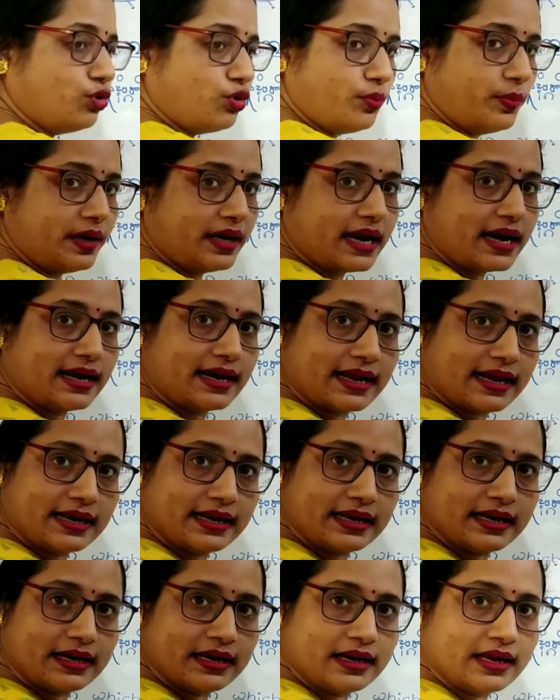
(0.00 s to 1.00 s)
dominant
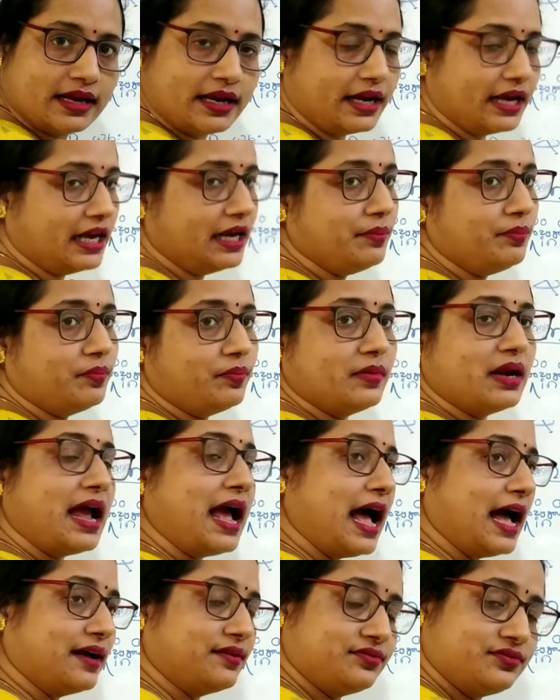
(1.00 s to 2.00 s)
allele in
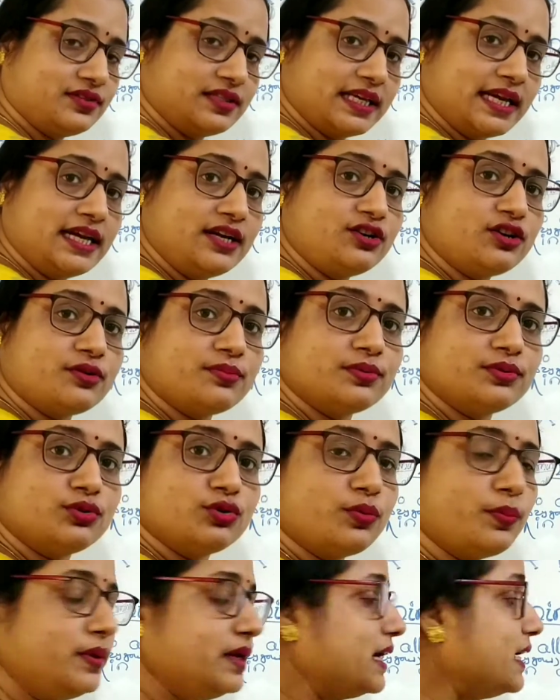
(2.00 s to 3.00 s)
absent of
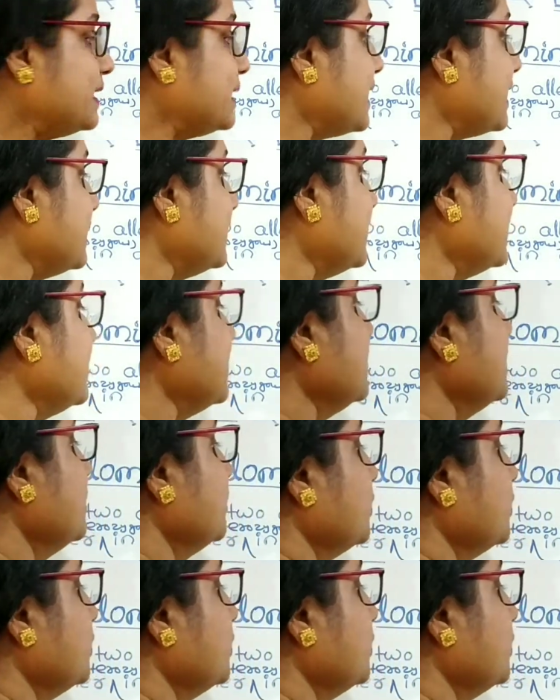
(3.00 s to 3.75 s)
dominant allele